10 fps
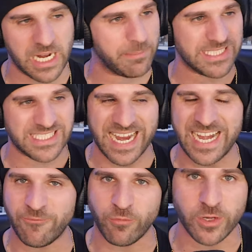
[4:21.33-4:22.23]
I've been
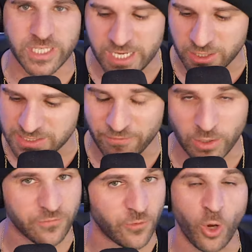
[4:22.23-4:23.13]
saying it for years. I've
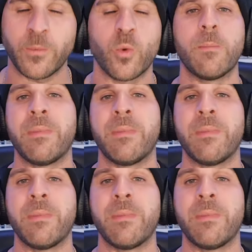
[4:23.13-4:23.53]
confirmed it with